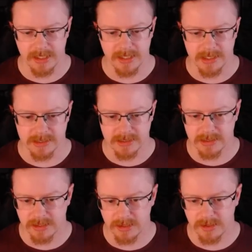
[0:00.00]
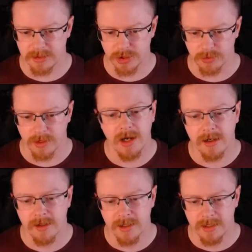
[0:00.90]
is shown
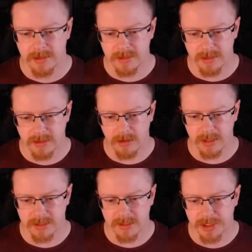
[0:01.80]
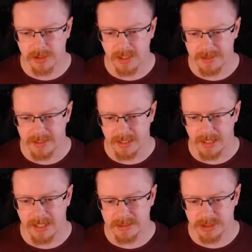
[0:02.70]
there, architecture, and then the
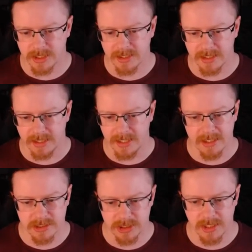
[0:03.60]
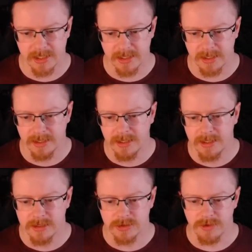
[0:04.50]
last check-in, next check-in.
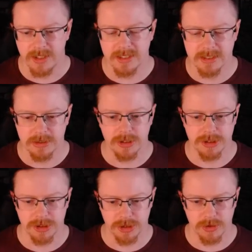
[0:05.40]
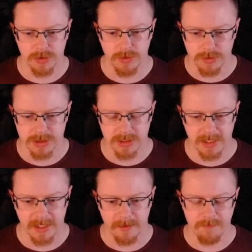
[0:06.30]
So this just shows,
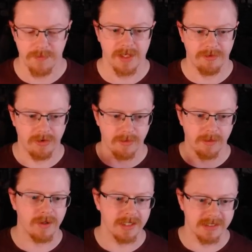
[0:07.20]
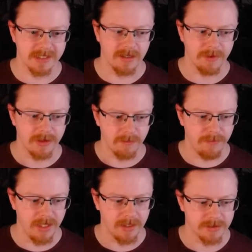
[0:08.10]
if you remember I said about the
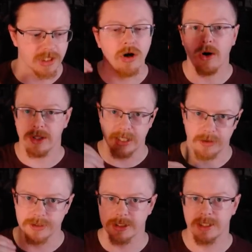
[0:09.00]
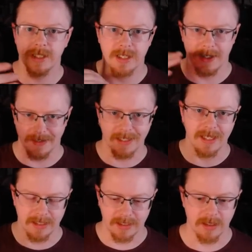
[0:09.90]
beacons calling out and
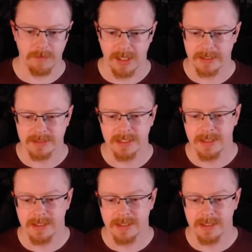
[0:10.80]
getting commands,